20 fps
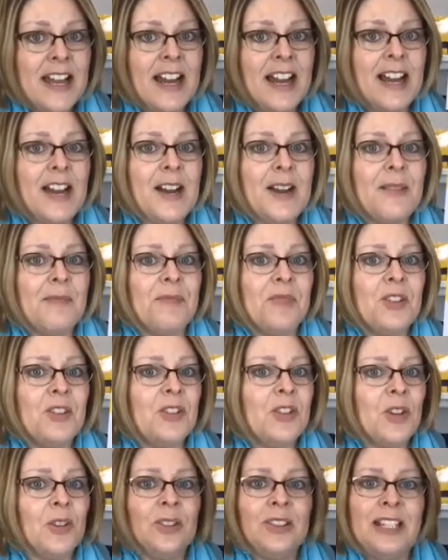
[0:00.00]

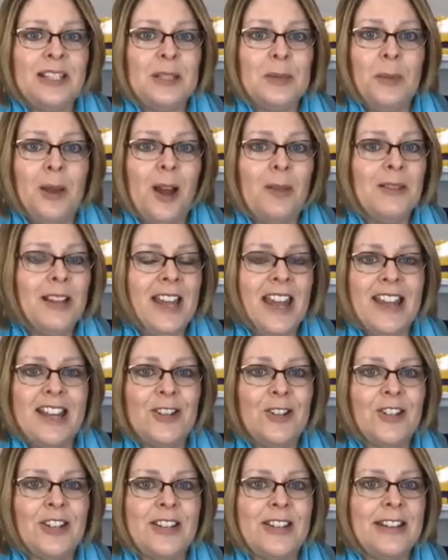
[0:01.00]
Don't let the
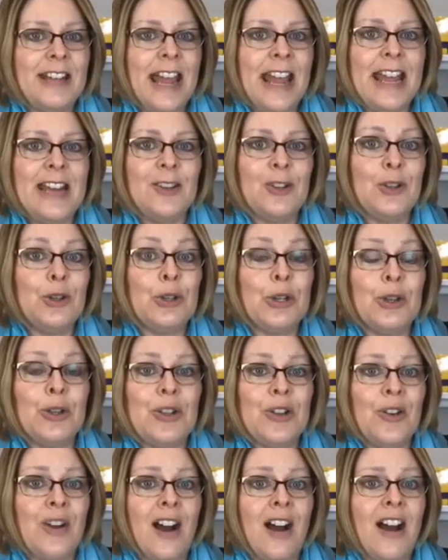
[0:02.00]
publication date
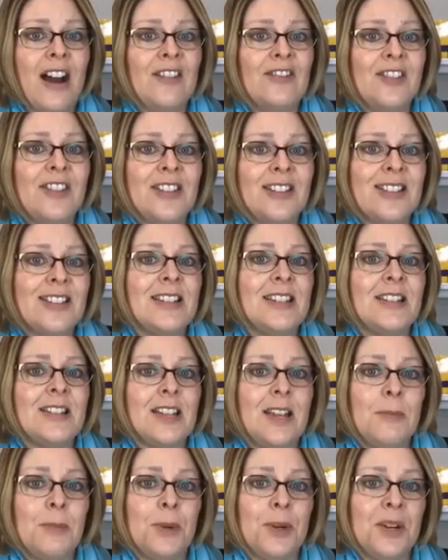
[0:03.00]
turn you off. This is
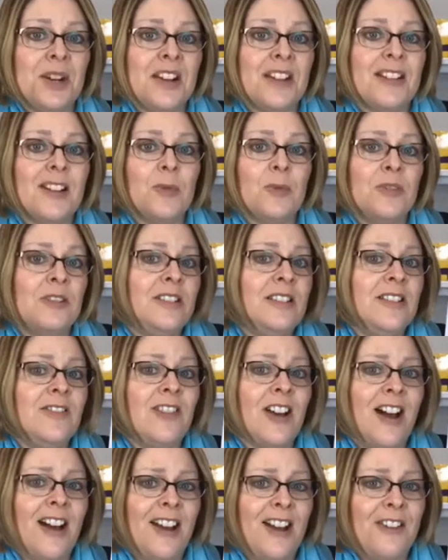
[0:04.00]
a book that will
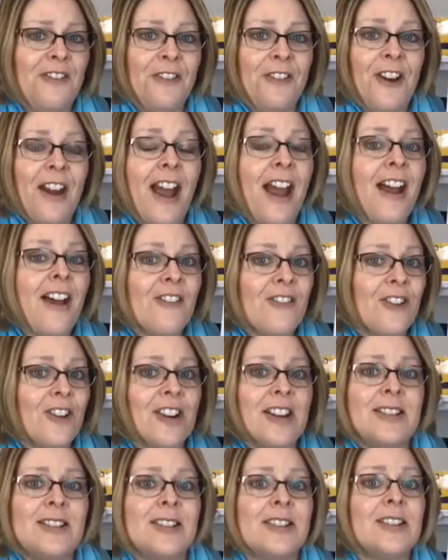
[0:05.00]
live on forever.
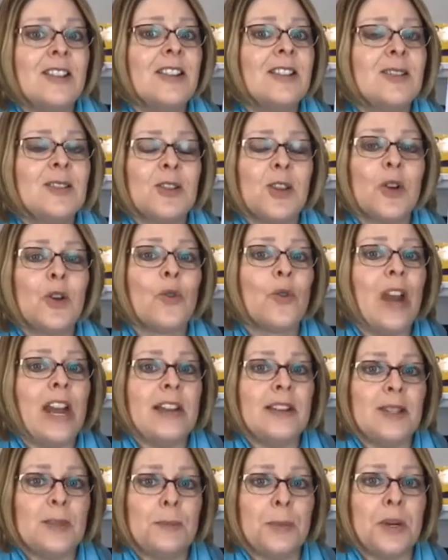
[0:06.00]
It's the
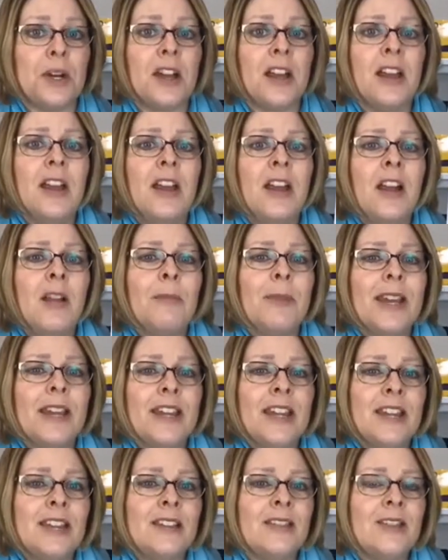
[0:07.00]
greatest book. My
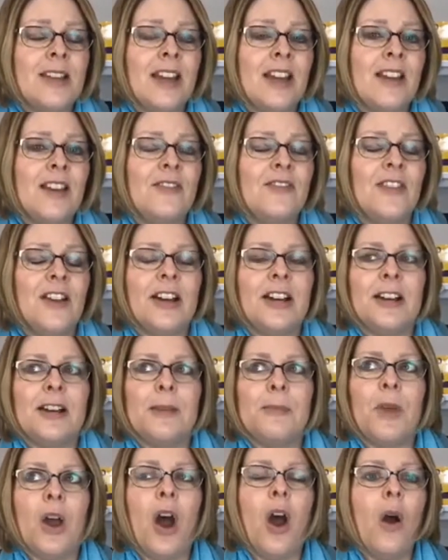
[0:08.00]
kids have
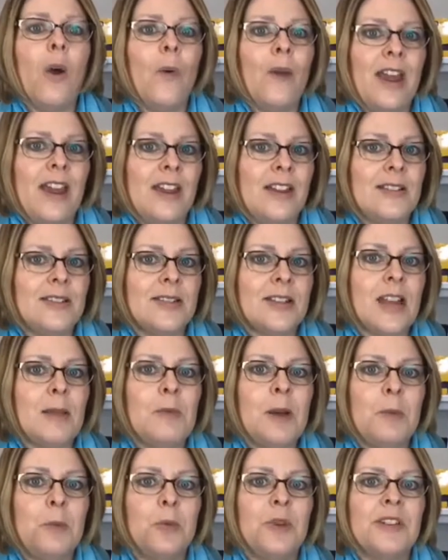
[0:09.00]
always
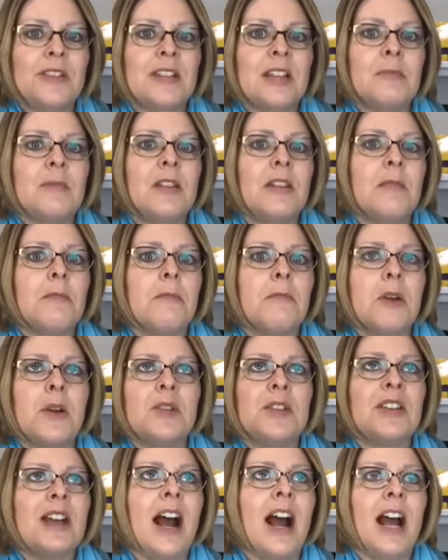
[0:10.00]
come up with some of the
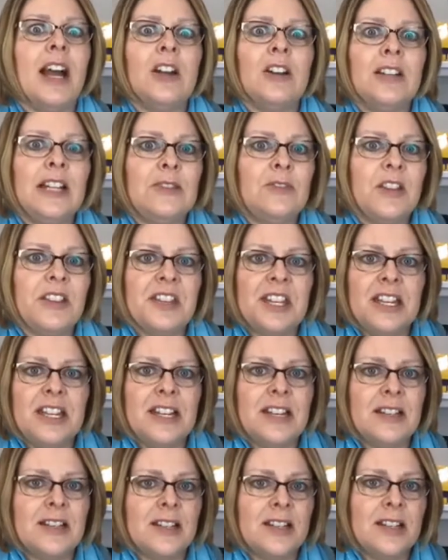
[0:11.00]
most higher level
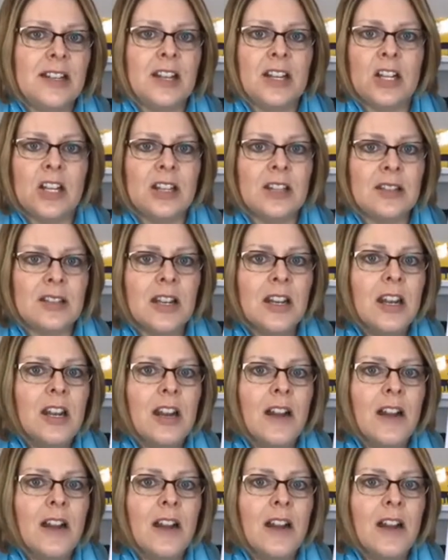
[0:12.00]
thinking skills